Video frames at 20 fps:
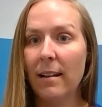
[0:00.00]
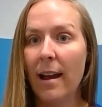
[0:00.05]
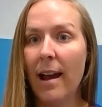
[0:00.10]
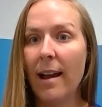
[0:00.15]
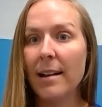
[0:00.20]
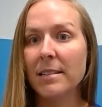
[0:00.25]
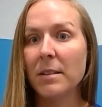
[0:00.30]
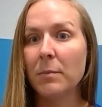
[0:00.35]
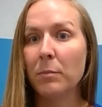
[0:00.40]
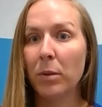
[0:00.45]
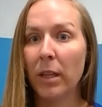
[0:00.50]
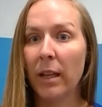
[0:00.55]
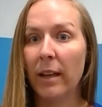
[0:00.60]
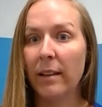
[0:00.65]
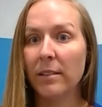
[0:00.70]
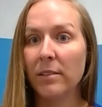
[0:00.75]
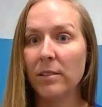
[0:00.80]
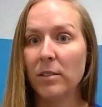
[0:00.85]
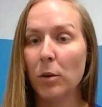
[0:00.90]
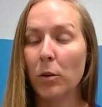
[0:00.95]
has in
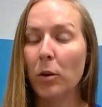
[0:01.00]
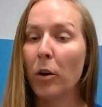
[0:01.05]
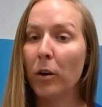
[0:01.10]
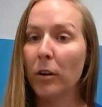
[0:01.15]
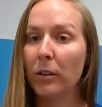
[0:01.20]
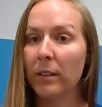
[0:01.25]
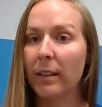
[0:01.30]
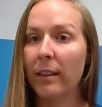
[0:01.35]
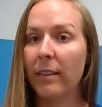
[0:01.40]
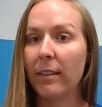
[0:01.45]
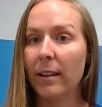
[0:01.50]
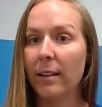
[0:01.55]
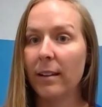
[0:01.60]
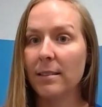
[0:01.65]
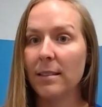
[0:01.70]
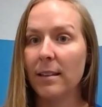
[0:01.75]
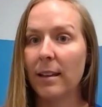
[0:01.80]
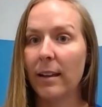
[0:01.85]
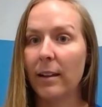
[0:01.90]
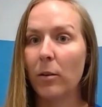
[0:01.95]
place. So currently
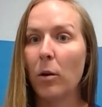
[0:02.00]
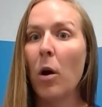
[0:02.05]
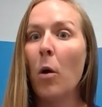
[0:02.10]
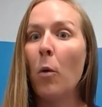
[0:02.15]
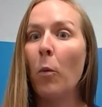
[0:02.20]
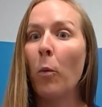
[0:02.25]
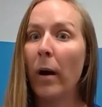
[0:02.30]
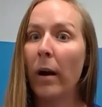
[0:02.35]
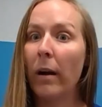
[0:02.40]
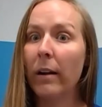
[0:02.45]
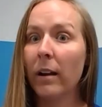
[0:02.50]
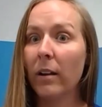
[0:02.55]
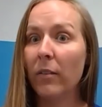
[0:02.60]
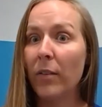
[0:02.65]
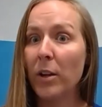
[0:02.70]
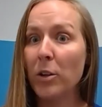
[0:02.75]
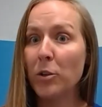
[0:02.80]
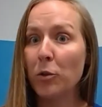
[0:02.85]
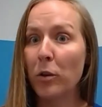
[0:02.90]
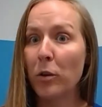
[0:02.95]
things like wearing a
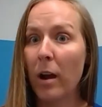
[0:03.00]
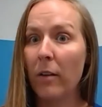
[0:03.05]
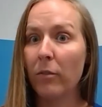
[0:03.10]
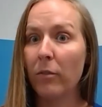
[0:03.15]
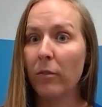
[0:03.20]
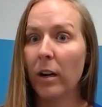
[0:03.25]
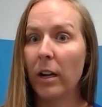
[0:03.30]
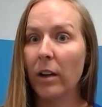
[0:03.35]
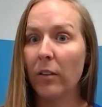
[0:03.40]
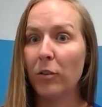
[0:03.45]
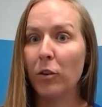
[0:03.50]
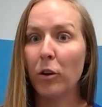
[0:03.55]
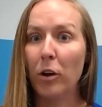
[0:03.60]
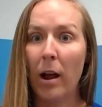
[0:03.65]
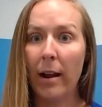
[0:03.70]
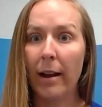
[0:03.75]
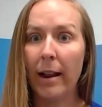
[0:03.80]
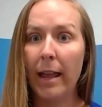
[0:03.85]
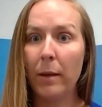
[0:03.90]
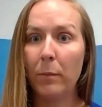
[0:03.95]
facial covering if you're
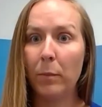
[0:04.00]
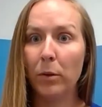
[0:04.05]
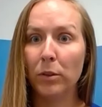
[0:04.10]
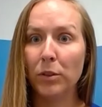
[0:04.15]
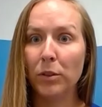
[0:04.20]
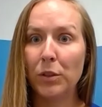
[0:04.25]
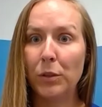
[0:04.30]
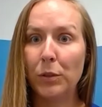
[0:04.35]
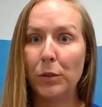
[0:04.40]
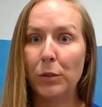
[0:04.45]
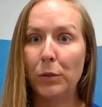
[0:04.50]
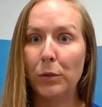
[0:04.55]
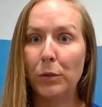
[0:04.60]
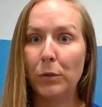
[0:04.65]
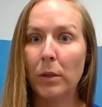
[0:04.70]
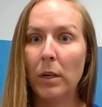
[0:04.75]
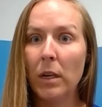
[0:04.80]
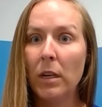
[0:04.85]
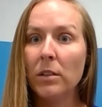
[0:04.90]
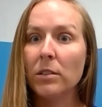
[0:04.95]
not able
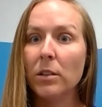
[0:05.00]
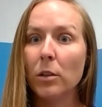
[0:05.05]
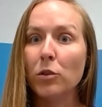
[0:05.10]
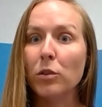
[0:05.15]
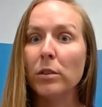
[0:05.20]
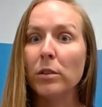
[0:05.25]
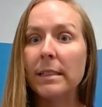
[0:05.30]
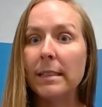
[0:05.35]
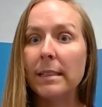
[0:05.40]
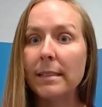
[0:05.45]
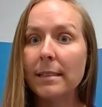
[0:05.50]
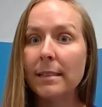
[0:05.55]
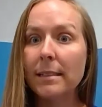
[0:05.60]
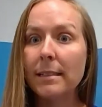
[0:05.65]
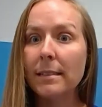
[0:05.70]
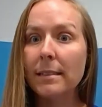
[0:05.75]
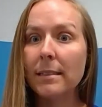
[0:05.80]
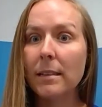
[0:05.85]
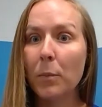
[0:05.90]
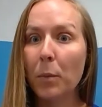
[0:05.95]
to socially
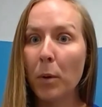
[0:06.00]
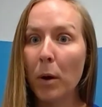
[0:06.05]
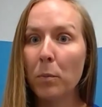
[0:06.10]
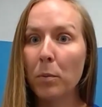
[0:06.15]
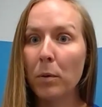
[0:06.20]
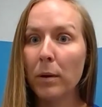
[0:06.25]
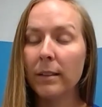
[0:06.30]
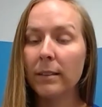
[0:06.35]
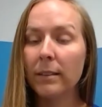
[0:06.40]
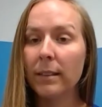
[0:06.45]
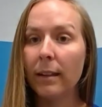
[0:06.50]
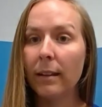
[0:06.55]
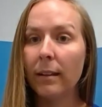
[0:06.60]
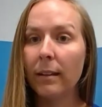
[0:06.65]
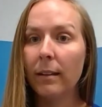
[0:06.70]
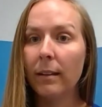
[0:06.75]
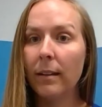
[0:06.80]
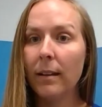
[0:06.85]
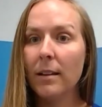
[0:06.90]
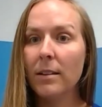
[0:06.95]
distance
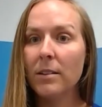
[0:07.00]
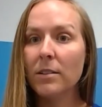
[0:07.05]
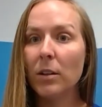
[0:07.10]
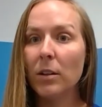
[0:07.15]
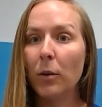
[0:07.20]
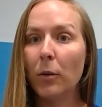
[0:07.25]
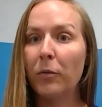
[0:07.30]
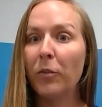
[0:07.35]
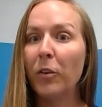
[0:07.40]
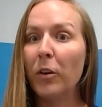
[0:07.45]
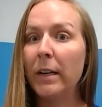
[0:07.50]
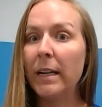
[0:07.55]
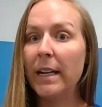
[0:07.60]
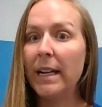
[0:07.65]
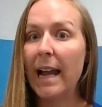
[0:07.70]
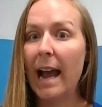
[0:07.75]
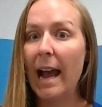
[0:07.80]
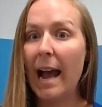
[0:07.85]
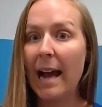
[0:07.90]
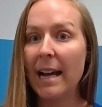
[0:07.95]
appropriately. So for
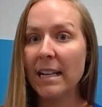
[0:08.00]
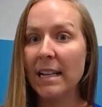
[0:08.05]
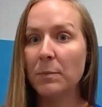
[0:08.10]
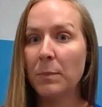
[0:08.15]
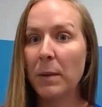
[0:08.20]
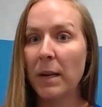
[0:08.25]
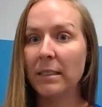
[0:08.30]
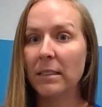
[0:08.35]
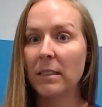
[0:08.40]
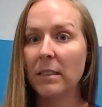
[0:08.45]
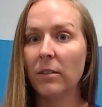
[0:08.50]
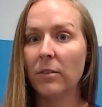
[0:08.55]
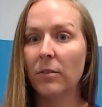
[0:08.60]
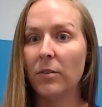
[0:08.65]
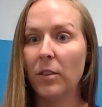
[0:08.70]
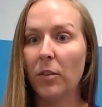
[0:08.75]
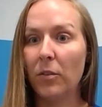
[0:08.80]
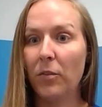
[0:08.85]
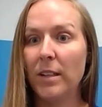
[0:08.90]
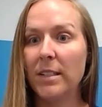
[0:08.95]
any aspect of
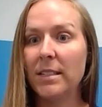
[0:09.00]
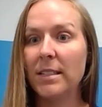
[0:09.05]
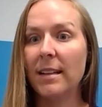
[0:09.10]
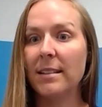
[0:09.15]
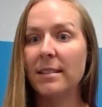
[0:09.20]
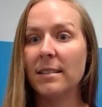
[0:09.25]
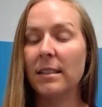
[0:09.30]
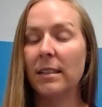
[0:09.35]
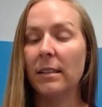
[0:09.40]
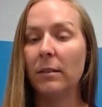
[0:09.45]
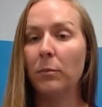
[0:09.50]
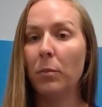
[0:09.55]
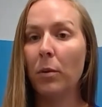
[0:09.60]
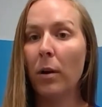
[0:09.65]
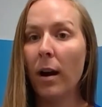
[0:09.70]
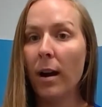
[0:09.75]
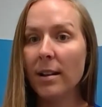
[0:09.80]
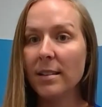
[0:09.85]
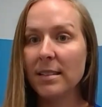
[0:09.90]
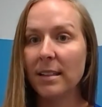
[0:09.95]
the fit testing
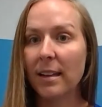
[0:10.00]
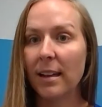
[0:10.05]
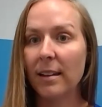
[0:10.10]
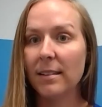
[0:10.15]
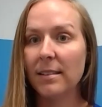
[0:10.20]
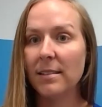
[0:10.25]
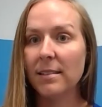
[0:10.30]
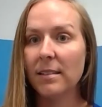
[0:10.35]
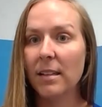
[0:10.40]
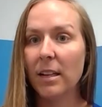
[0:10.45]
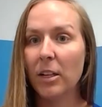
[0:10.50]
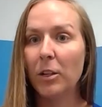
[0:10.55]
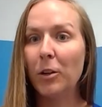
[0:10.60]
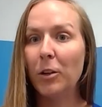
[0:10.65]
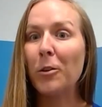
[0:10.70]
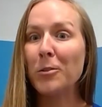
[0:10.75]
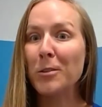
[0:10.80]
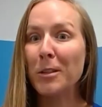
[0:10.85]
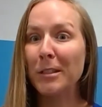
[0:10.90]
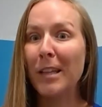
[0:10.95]
process,
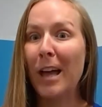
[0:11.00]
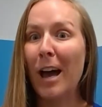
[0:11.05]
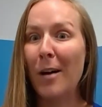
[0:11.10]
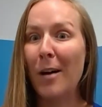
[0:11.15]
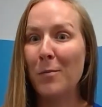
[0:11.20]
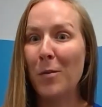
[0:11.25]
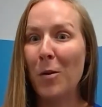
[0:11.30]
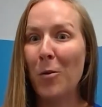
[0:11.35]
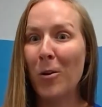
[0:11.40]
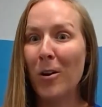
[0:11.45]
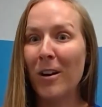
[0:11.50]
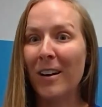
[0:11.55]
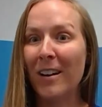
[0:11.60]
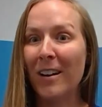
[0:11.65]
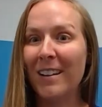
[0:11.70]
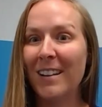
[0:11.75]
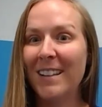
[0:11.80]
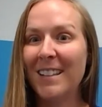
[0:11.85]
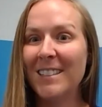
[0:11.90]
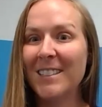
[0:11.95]
there's a lot
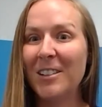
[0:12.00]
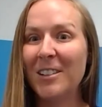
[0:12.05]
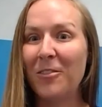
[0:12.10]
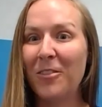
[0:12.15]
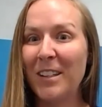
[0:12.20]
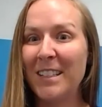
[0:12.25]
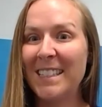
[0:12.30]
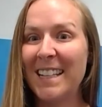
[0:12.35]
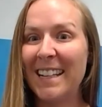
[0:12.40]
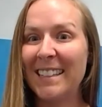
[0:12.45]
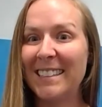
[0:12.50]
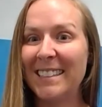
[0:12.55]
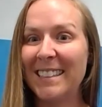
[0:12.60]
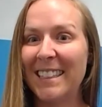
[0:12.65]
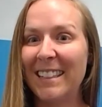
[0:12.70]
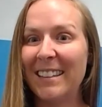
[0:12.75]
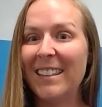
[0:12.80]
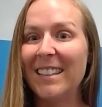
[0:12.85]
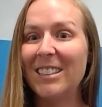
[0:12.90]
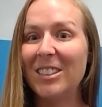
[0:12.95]
more to fit
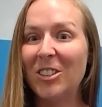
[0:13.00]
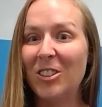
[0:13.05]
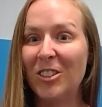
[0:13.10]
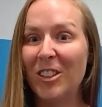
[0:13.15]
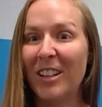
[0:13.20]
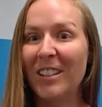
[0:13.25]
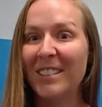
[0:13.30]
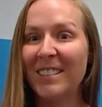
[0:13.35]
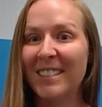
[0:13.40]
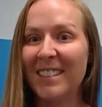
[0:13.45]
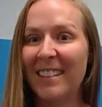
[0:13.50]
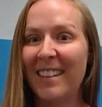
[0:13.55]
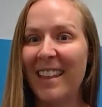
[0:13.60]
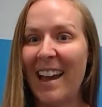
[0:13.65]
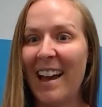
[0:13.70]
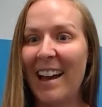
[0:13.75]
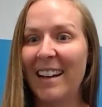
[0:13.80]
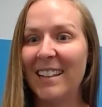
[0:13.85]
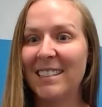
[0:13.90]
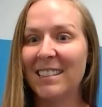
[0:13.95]
testing than just
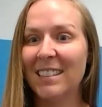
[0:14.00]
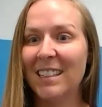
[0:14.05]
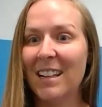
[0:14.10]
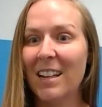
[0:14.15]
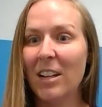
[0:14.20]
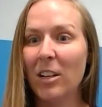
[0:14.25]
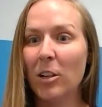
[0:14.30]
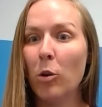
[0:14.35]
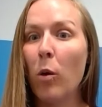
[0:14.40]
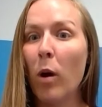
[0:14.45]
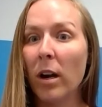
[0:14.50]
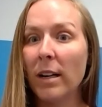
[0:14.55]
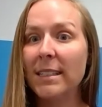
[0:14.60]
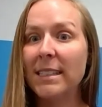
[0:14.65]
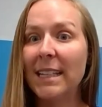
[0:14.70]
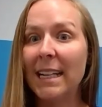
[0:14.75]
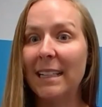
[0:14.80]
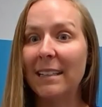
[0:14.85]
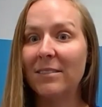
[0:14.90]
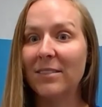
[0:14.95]
that
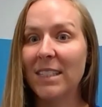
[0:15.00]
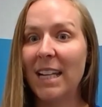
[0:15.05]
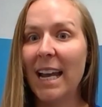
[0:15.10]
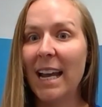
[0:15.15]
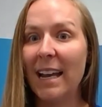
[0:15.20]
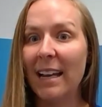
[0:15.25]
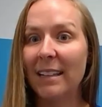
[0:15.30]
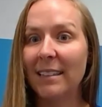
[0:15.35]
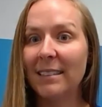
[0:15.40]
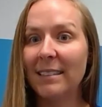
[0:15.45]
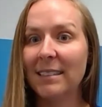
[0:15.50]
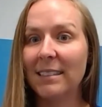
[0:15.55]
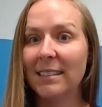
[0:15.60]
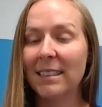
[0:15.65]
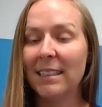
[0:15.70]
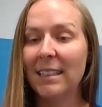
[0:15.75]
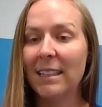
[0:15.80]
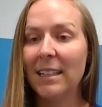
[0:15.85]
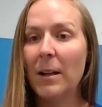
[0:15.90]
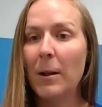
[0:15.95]
quantitative test,
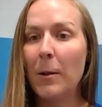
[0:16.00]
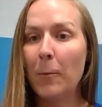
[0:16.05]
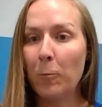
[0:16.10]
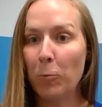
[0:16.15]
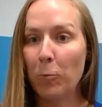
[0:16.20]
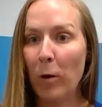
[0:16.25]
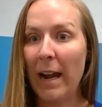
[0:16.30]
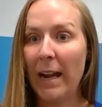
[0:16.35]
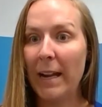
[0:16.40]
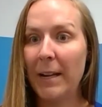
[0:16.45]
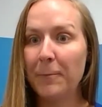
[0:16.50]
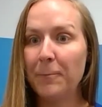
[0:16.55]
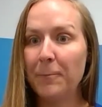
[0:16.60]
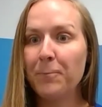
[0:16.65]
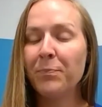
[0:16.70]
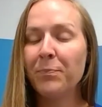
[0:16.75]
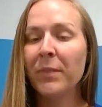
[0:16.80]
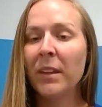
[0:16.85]
right?